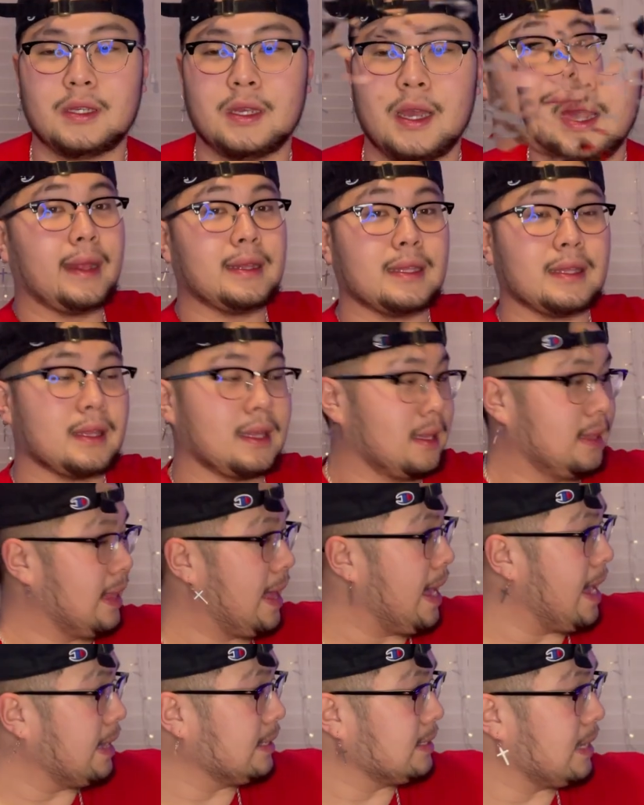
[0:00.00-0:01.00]
And then the
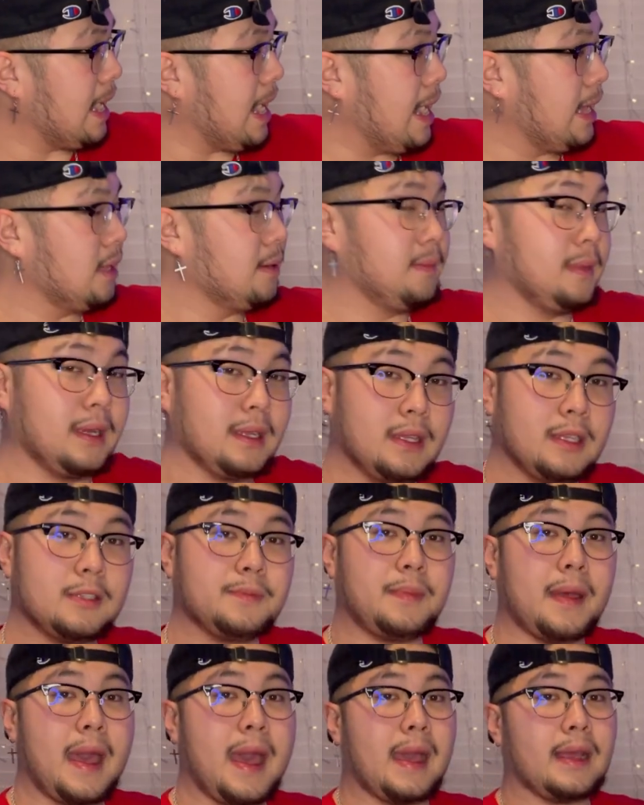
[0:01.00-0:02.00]
last item in this
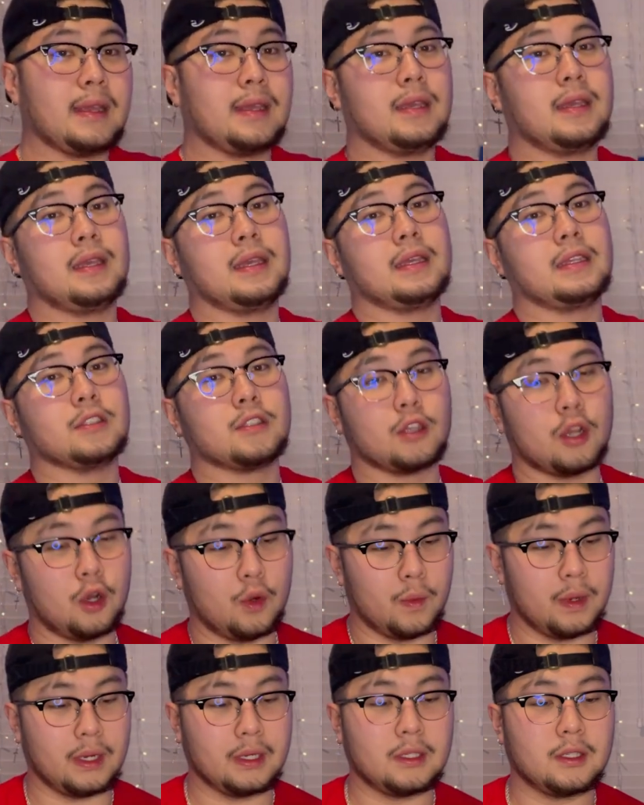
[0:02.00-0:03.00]
bag is
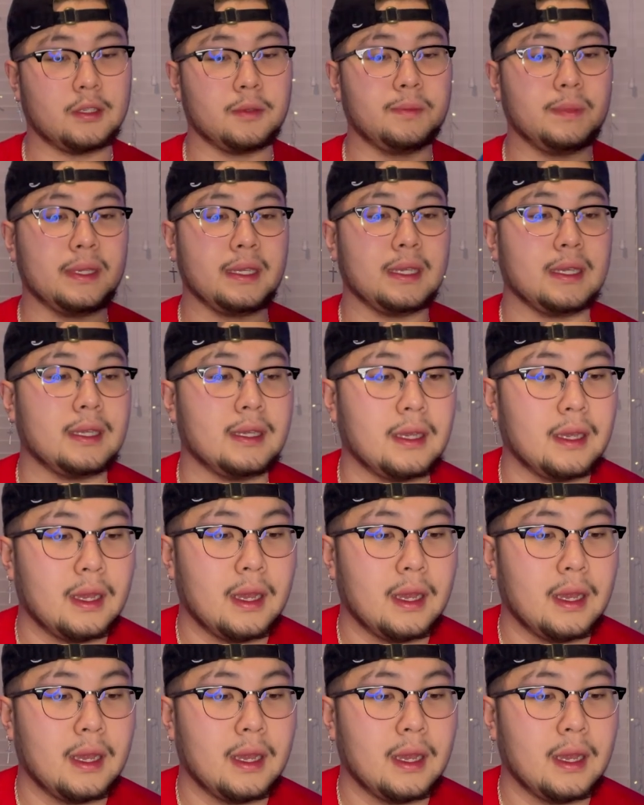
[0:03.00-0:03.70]
going to be